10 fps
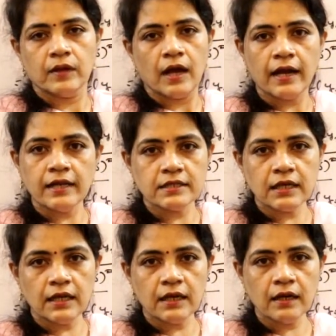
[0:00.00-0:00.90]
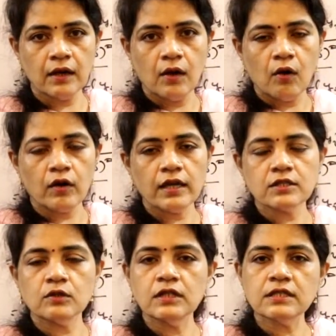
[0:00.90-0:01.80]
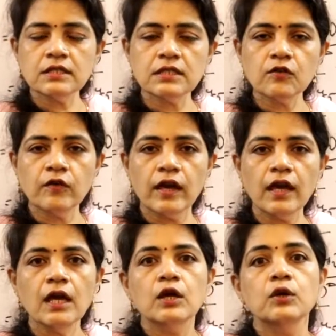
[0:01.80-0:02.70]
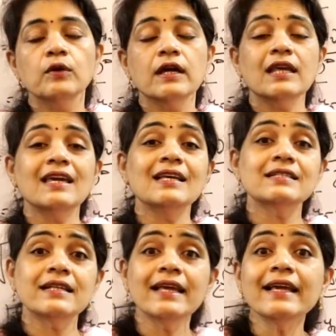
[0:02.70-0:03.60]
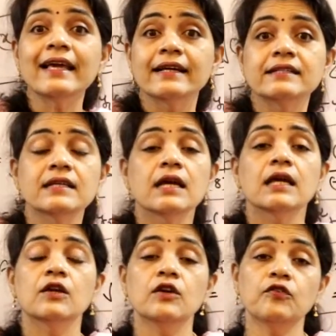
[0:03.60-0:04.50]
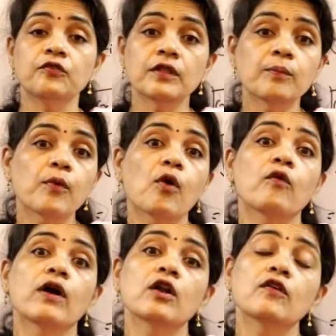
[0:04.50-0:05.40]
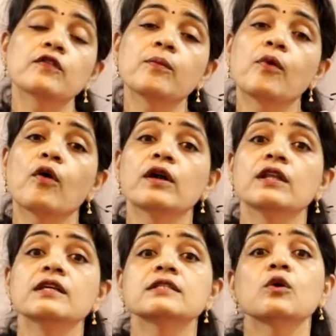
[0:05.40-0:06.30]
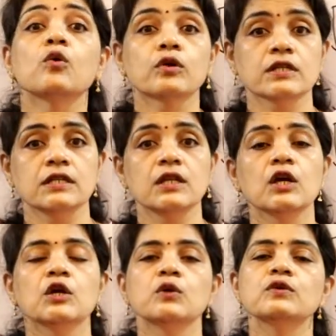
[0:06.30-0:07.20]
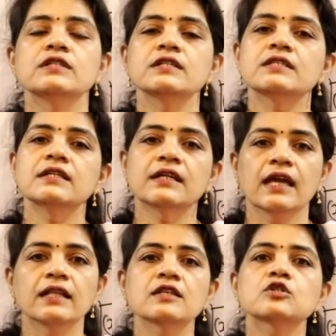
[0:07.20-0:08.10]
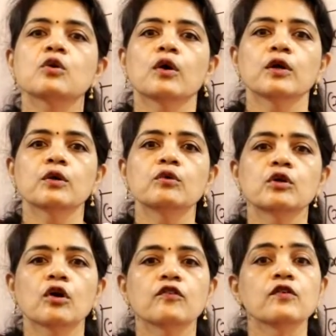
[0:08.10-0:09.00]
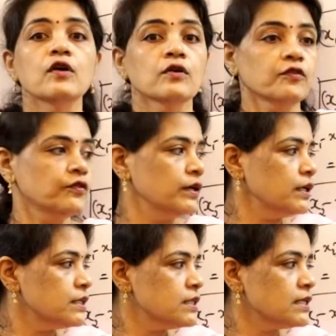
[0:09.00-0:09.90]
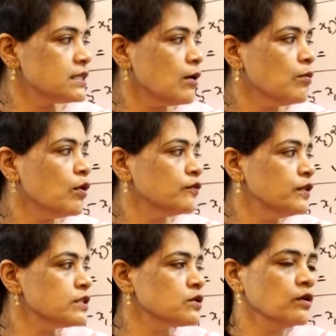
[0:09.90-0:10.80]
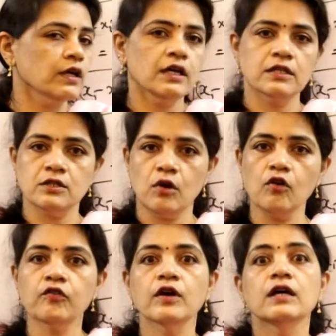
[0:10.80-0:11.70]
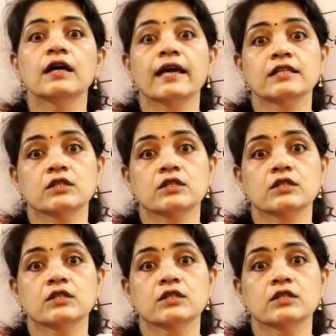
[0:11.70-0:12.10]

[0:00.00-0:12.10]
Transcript: It is clear? Okay, so this is the way you can easily get, if the one of the point is the origin, you just take the square root of the sum of the squares of x